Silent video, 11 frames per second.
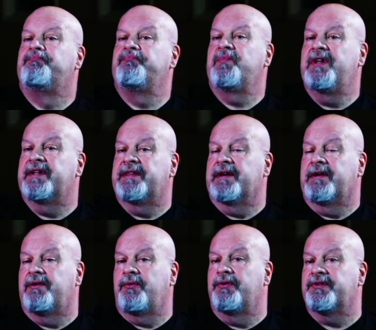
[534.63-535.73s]
get the
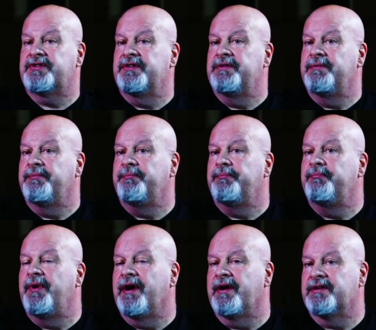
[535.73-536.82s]
Christian
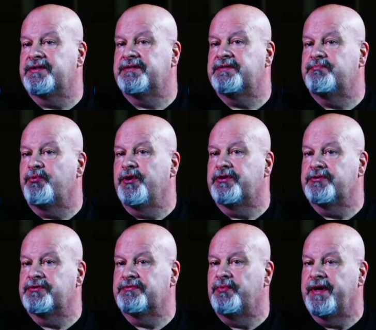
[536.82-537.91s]
artists, preachers,
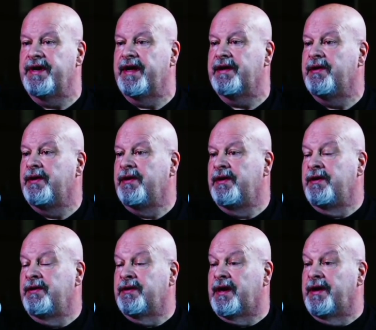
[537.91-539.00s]
whatnot,
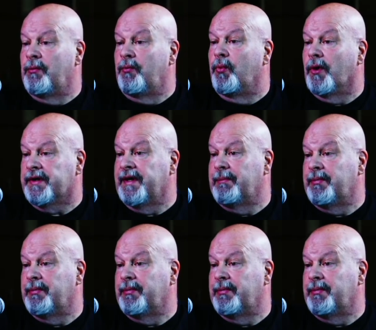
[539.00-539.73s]
kind of worked up.